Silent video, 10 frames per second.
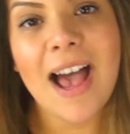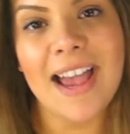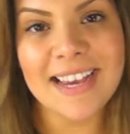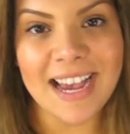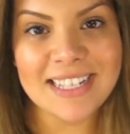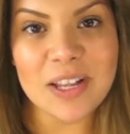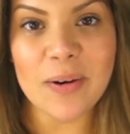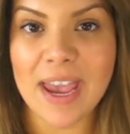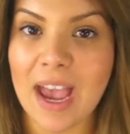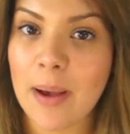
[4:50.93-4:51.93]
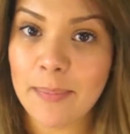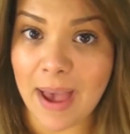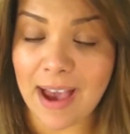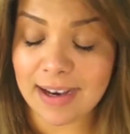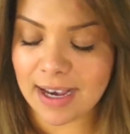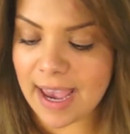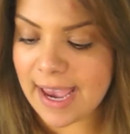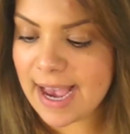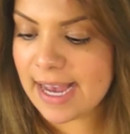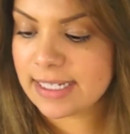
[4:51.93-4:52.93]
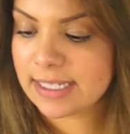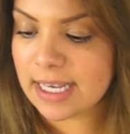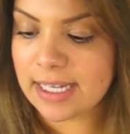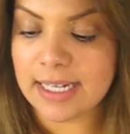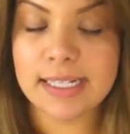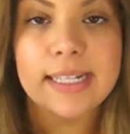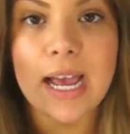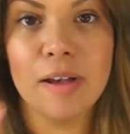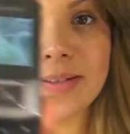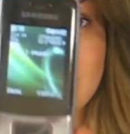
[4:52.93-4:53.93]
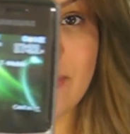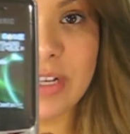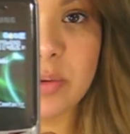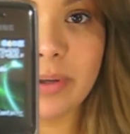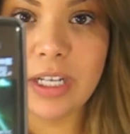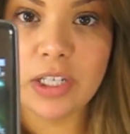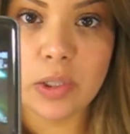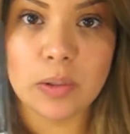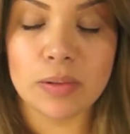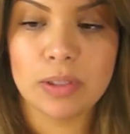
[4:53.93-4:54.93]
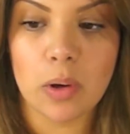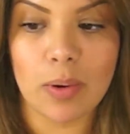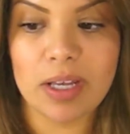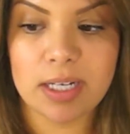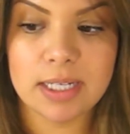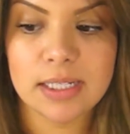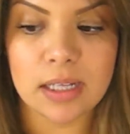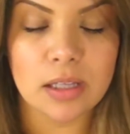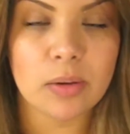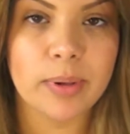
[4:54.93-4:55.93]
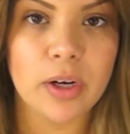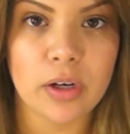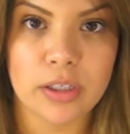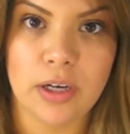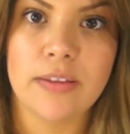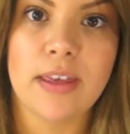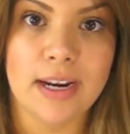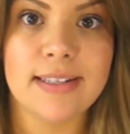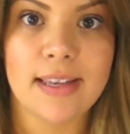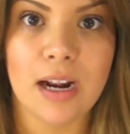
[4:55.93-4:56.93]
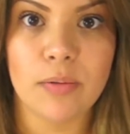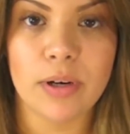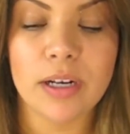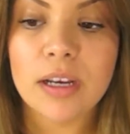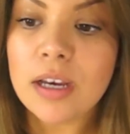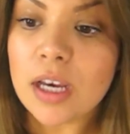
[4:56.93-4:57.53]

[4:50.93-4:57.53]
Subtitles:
Hi guys, okay, I'm back, and it is now 7:22, so it is a little bit earlier than I said I would